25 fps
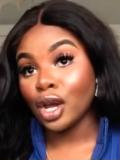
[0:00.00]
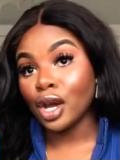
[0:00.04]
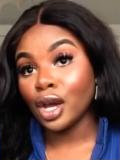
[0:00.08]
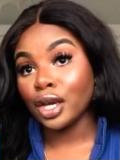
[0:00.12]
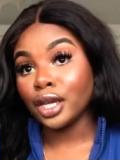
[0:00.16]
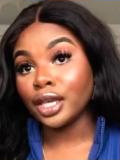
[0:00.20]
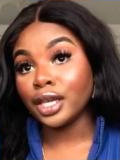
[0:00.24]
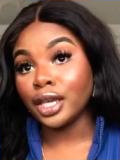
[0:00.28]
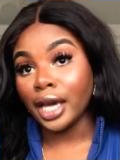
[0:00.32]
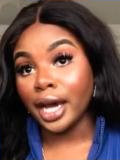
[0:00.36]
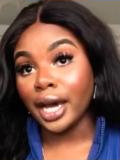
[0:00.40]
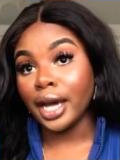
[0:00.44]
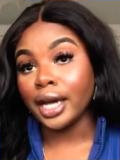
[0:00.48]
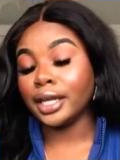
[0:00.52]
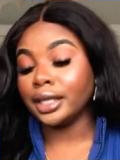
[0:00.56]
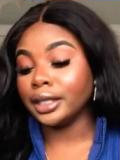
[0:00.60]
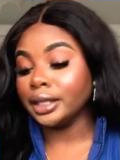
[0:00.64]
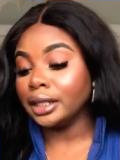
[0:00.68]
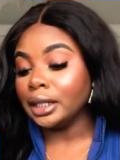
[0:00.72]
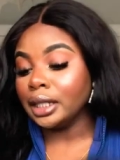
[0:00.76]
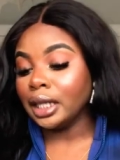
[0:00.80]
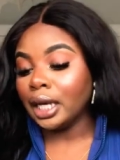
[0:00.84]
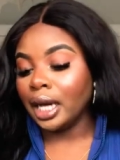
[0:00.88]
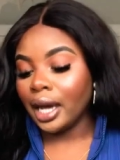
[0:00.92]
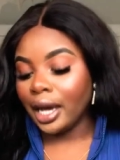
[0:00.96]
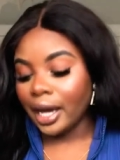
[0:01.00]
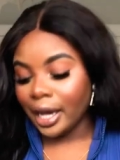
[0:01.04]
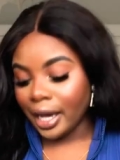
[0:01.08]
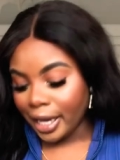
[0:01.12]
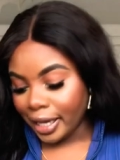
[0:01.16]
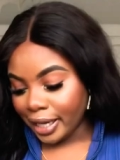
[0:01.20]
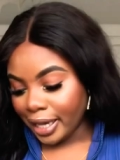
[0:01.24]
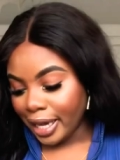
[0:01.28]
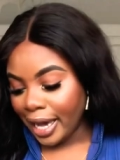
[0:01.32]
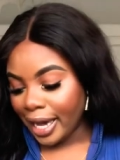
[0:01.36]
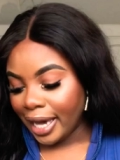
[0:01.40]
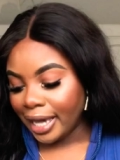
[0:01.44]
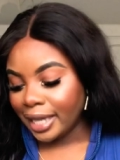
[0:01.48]
yeah
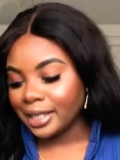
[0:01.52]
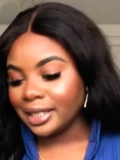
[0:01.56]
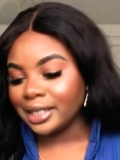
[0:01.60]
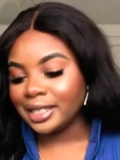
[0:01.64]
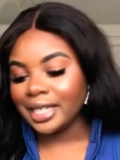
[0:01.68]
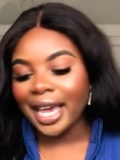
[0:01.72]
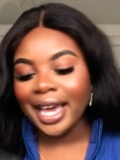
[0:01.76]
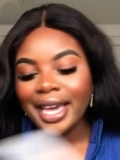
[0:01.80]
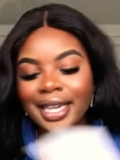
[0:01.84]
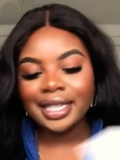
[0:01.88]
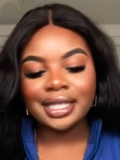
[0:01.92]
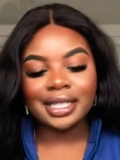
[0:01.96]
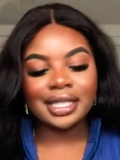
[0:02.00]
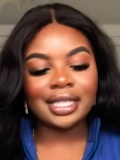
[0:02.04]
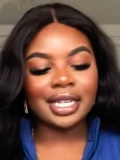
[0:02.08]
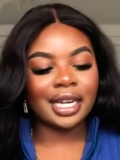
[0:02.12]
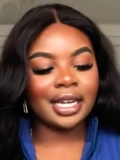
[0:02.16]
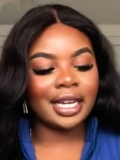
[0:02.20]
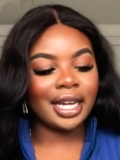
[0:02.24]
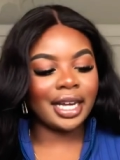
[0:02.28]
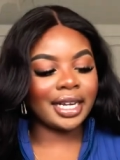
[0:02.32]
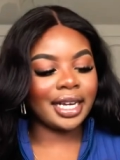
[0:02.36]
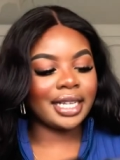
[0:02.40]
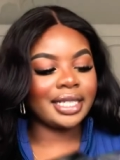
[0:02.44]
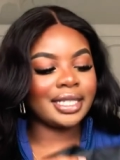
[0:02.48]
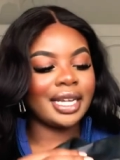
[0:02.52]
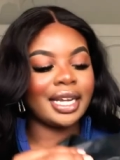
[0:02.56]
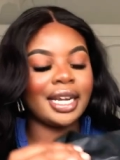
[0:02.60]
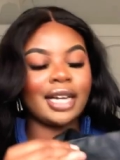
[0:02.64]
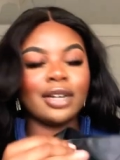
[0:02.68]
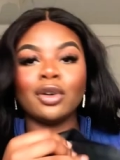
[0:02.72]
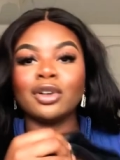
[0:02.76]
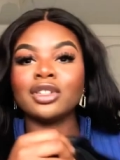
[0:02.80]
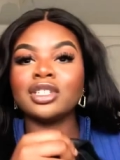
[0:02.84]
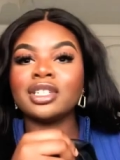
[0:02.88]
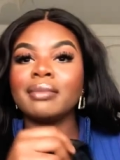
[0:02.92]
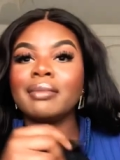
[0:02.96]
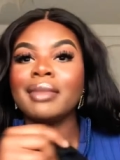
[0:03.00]
okay next like I said I got
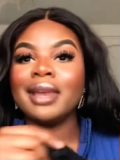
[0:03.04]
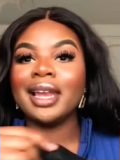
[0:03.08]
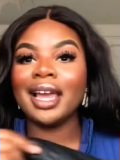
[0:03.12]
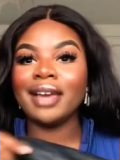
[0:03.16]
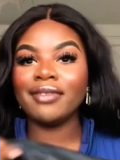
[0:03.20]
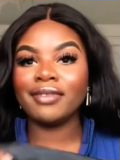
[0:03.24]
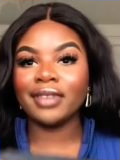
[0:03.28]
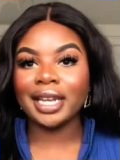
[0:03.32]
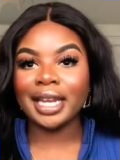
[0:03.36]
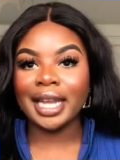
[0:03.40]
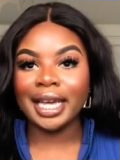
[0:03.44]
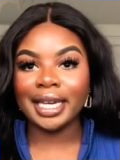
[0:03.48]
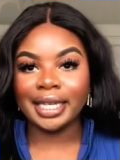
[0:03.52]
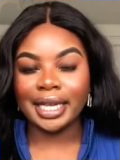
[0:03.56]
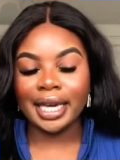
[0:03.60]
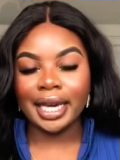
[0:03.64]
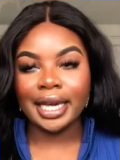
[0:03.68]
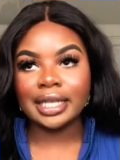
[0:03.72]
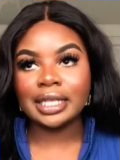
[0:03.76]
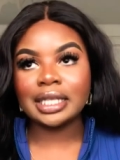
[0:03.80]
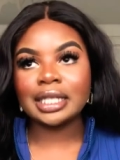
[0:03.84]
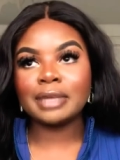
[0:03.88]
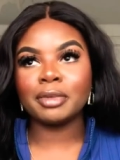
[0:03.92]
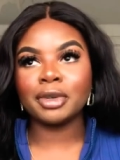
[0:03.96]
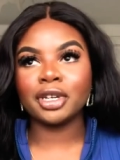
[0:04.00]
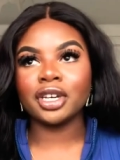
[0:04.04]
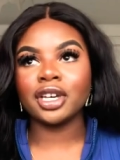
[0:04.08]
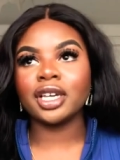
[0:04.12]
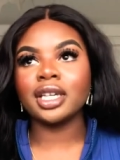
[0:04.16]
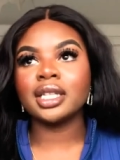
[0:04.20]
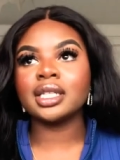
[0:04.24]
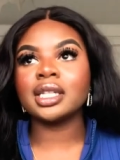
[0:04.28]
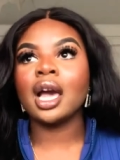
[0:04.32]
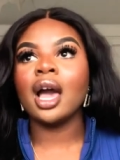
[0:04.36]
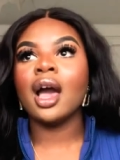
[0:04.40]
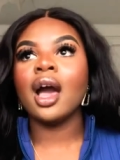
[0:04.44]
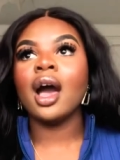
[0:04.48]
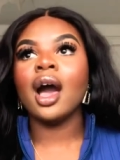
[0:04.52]
some leather leggings because
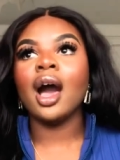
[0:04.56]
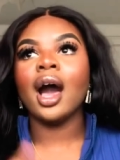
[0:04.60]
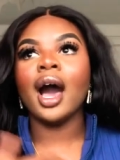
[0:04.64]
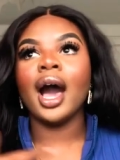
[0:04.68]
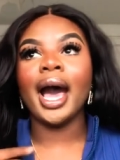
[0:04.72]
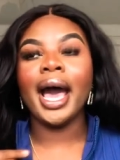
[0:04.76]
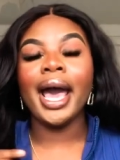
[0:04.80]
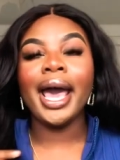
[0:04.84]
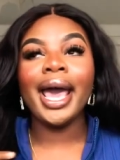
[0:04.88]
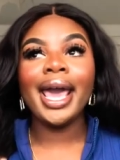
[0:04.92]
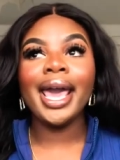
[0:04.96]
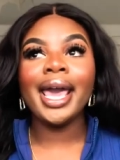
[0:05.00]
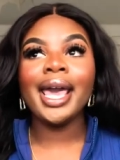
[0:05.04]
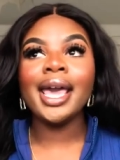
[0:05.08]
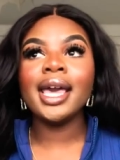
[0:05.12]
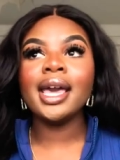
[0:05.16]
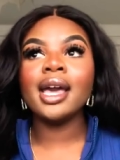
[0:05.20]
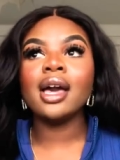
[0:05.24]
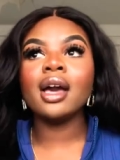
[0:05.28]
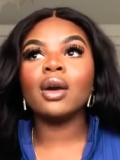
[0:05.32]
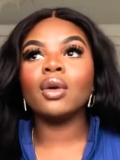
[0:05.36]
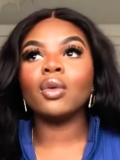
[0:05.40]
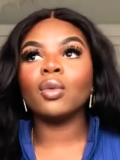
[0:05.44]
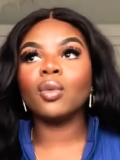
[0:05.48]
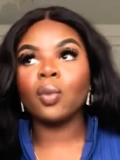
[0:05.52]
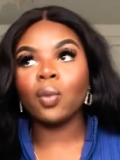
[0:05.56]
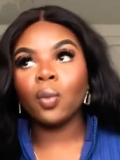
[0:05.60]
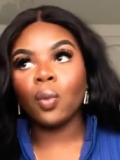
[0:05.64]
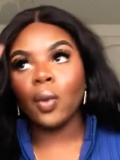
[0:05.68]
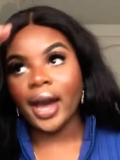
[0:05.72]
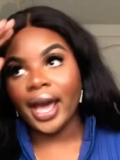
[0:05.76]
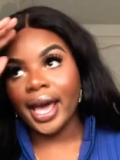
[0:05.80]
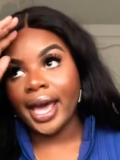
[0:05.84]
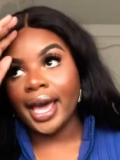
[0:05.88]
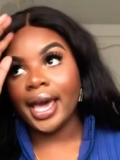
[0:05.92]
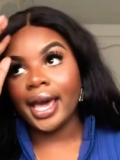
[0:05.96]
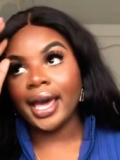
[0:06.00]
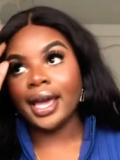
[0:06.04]
I
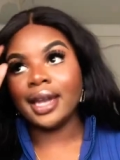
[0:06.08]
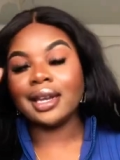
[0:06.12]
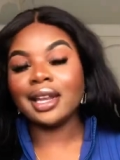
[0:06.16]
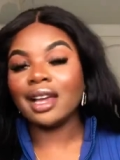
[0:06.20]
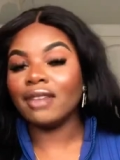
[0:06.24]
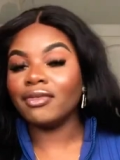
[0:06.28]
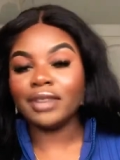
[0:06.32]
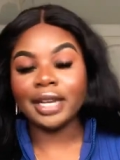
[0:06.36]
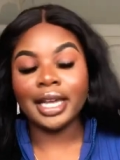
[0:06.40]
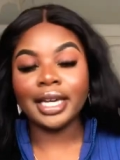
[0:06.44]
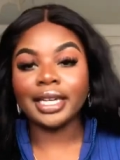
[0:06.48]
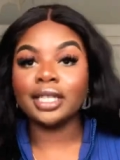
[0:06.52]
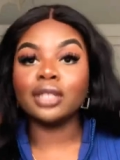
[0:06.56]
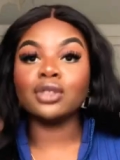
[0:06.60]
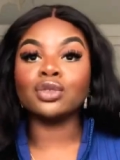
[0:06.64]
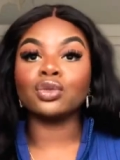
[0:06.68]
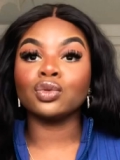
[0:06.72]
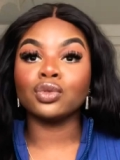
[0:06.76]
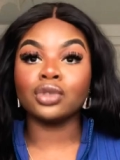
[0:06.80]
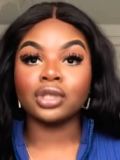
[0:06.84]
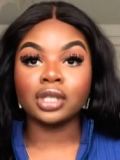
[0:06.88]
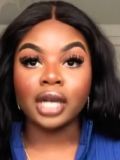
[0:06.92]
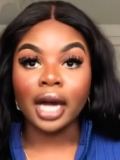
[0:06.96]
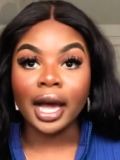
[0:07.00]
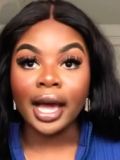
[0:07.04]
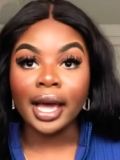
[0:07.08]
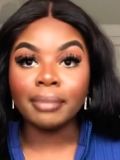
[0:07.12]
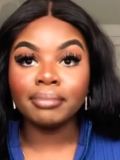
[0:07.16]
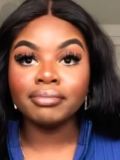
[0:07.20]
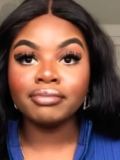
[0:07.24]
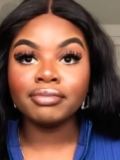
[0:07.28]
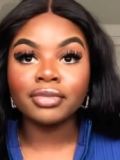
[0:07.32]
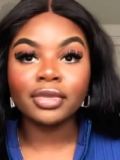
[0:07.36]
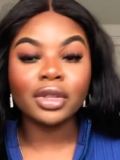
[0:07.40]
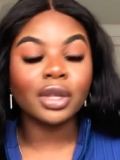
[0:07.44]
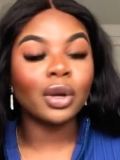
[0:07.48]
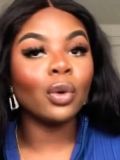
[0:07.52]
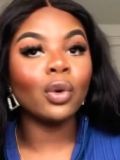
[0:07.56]
wear leather leggings all the time
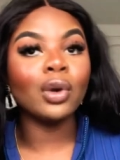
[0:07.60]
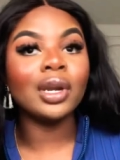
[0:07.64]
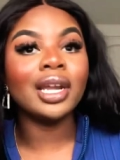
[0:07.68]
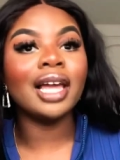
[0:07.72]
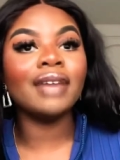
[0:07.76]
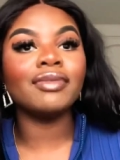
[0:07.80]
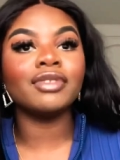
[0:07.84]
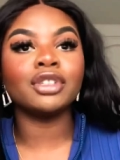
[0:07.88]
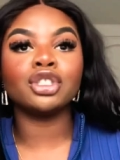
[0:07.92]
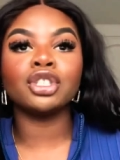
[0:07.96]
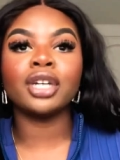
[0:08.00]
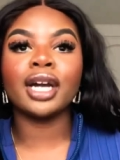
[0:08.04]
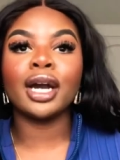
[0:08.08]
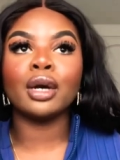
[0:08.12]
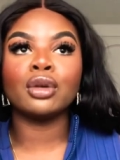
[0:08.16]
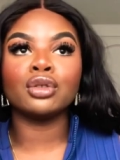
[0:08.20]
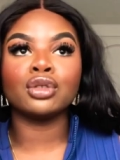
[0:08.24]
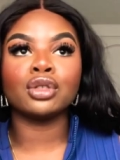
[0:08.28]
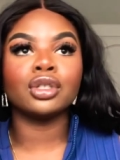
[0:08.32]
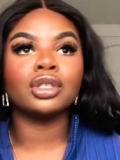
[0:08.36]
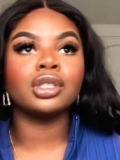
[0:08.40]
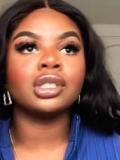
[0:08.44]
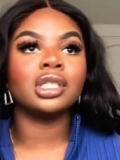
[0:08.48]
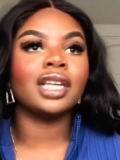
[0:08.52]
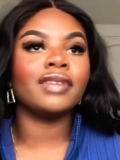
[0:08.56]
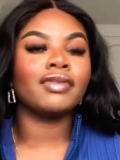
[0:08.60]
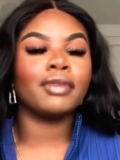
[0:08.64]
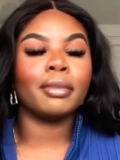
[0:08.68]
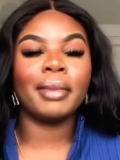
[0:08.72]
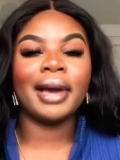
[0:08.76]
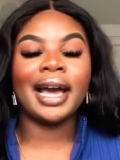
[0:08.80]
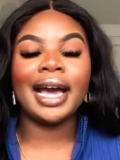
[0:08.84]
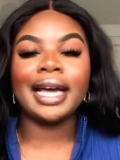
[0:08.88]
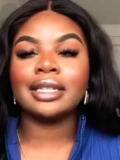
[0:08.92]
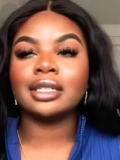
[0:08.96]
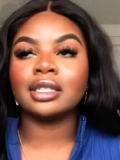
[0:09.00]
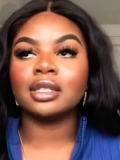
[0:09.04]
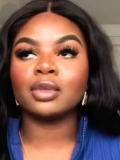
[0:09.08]
or leather trousers, leather
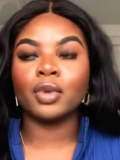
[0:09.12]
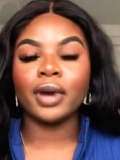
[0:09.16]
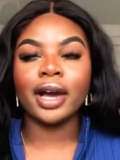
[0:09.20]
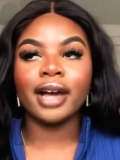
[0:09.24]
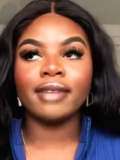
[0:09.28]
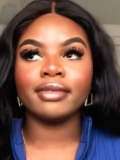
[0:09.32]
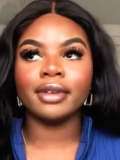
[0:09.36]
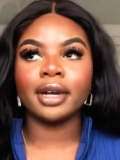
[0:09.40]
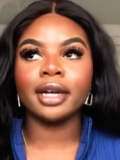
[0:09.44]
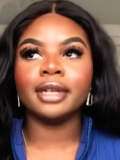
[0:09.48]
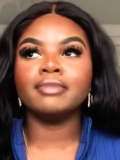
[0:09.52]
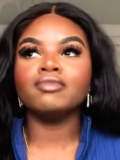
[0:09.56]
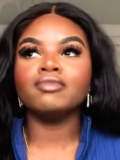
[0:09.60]
pants, whatever.